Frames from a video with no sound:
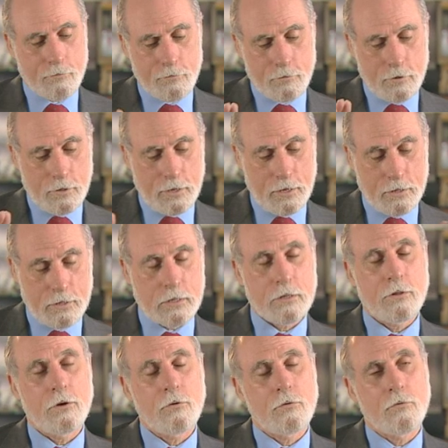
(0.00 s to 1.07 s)
For the last
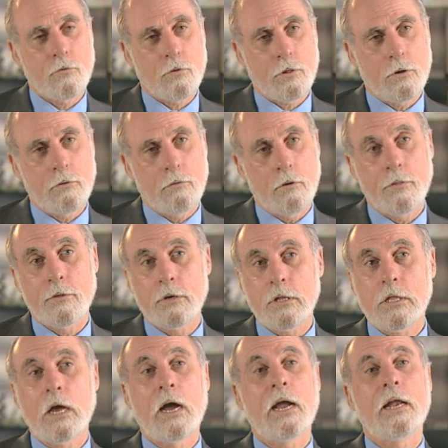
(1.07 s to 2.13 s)
6 years or so on the
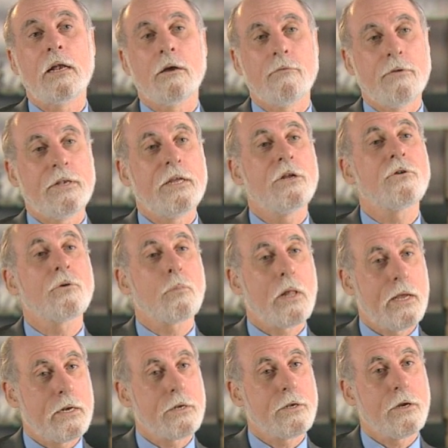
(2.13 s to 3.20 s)
design of an
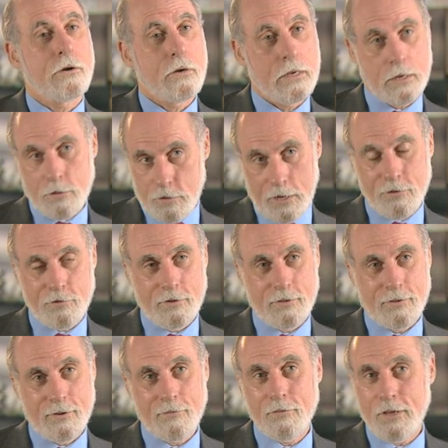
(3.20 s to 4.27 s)
interplanetary
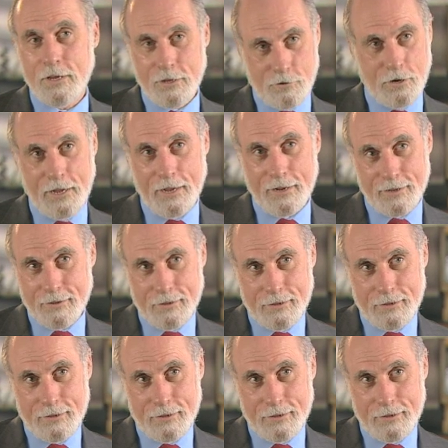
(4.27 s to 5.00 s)
extension of the internet.